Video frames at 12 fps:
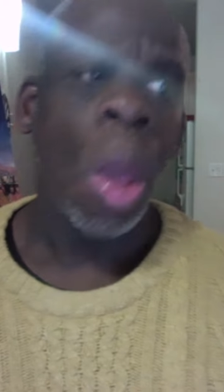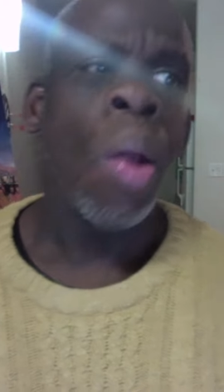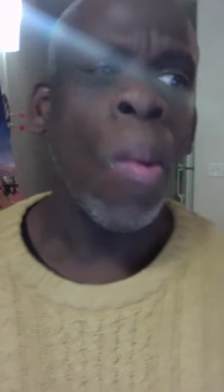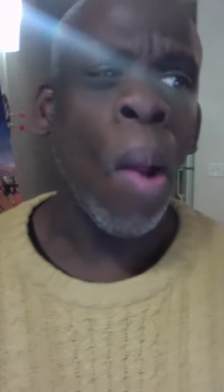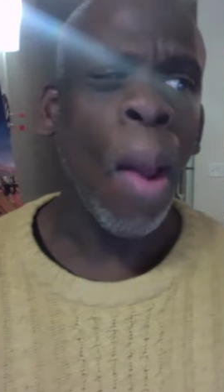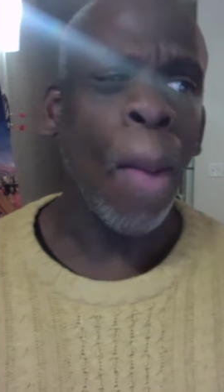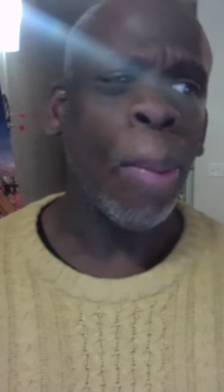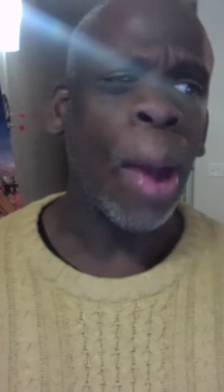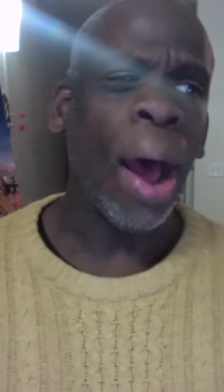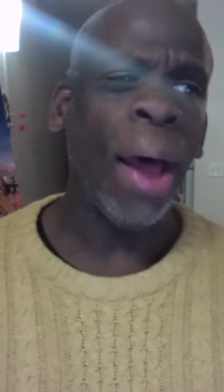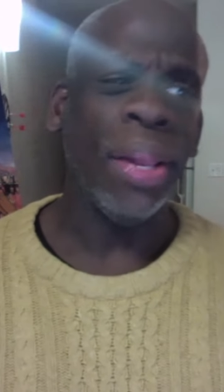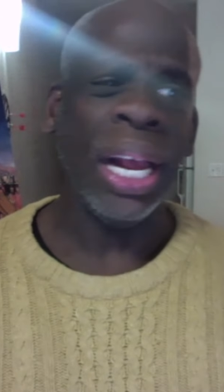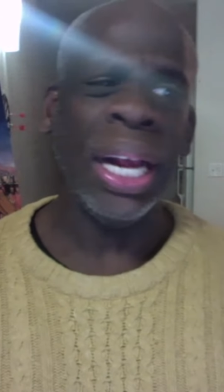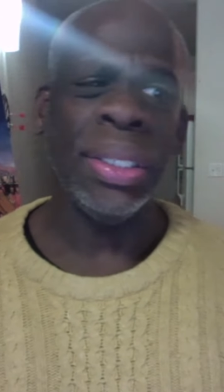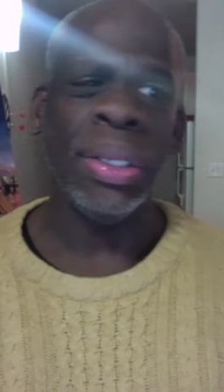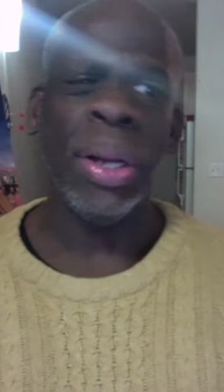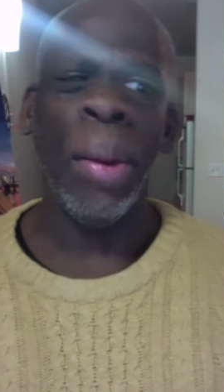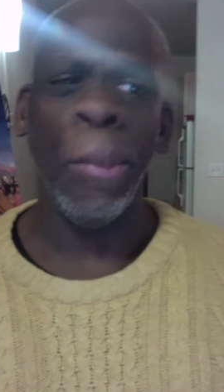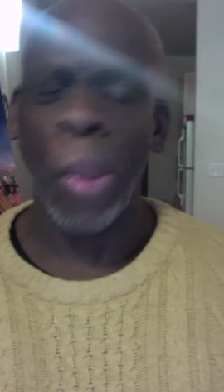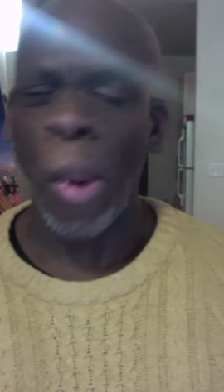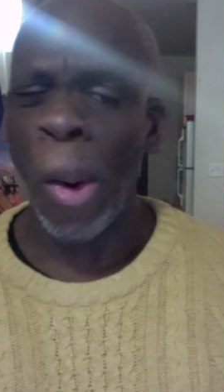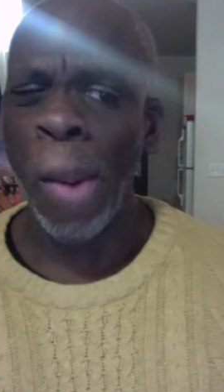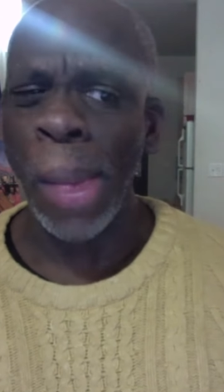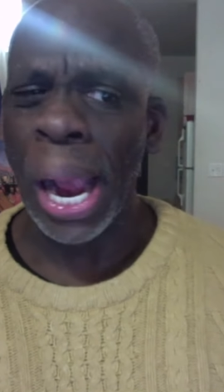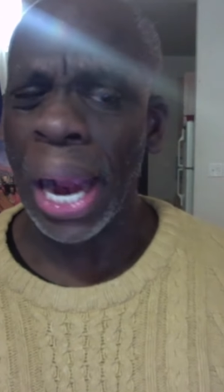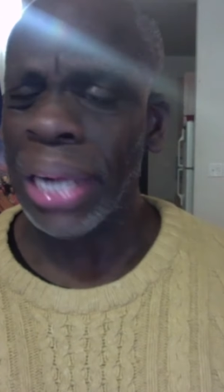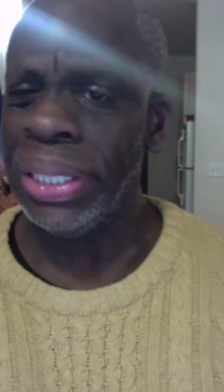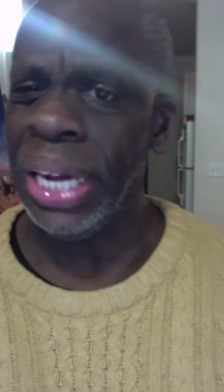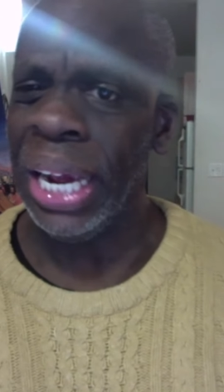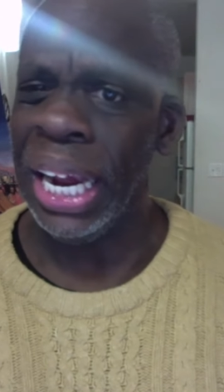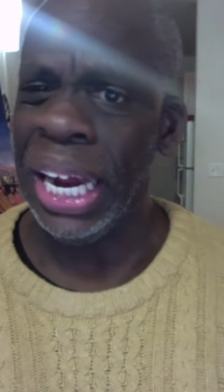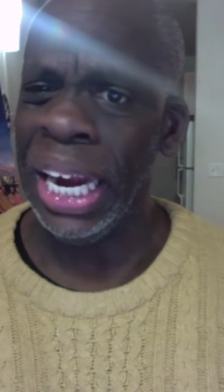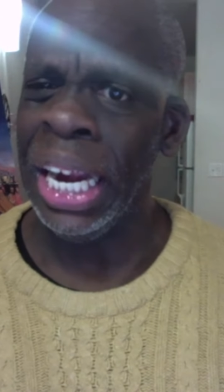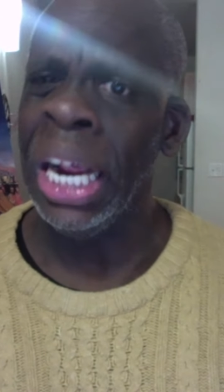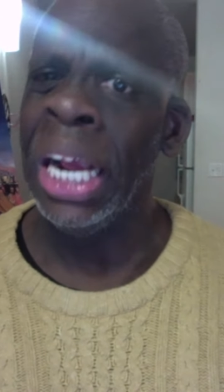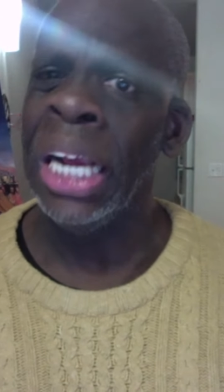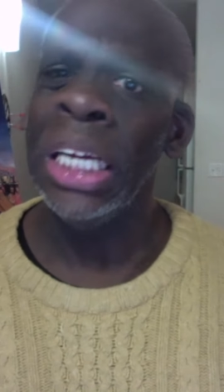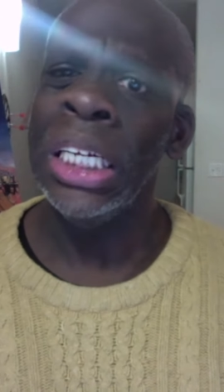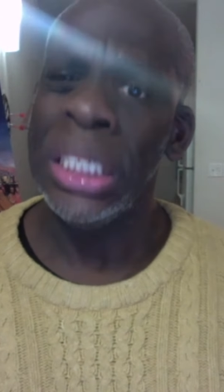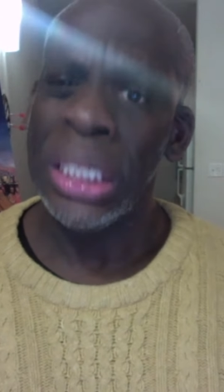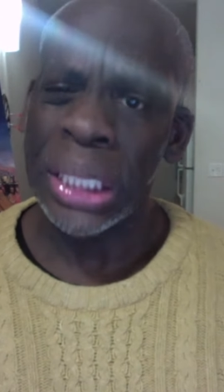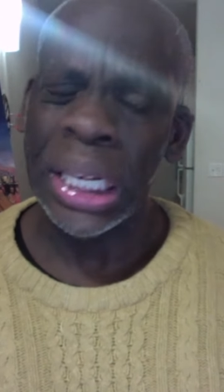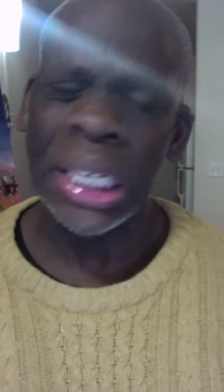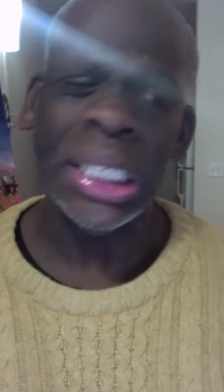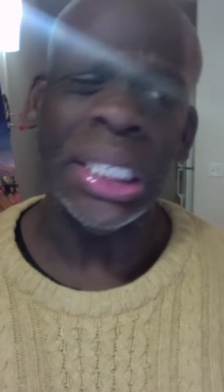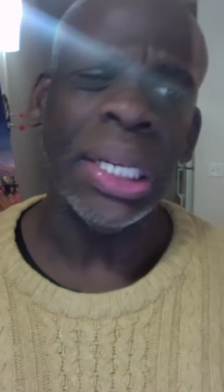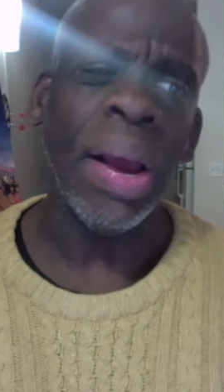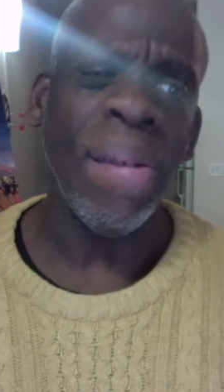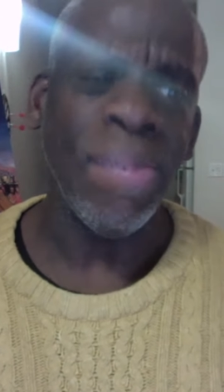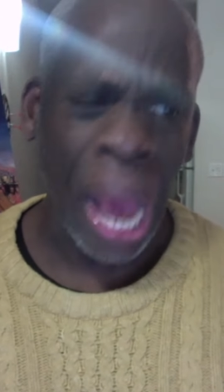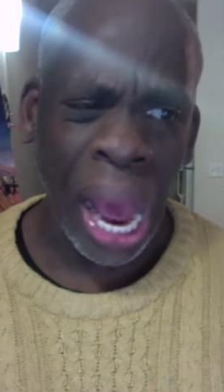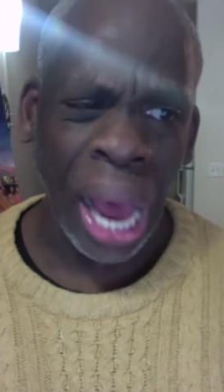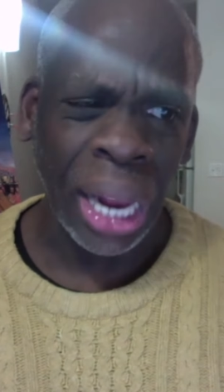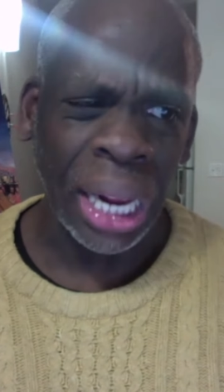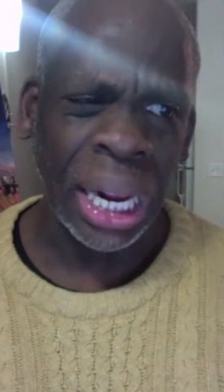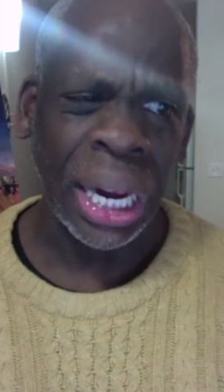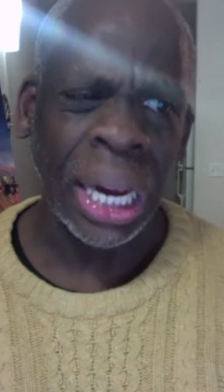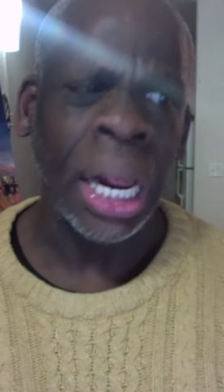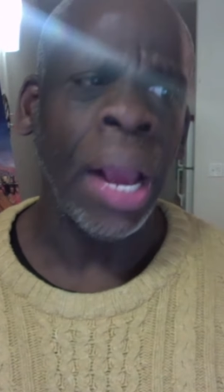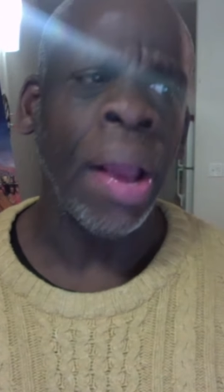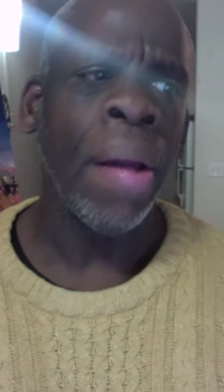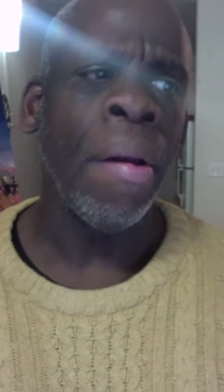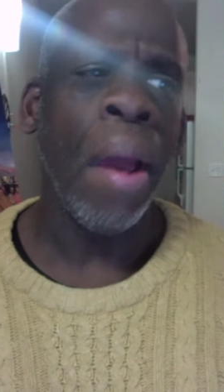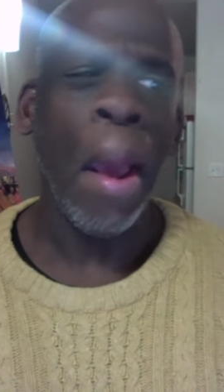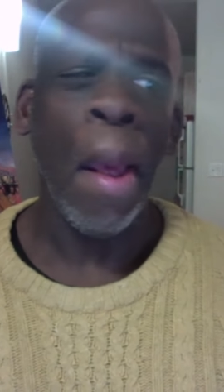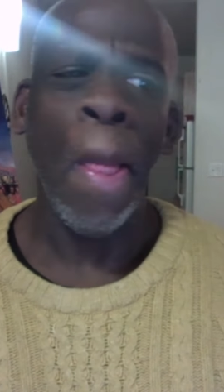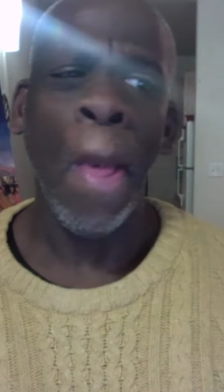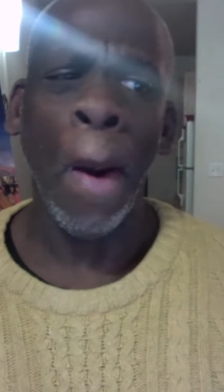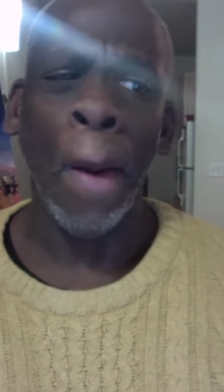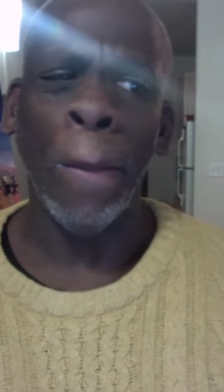Crip Nation, Poor Magazine, Sins Invalid and the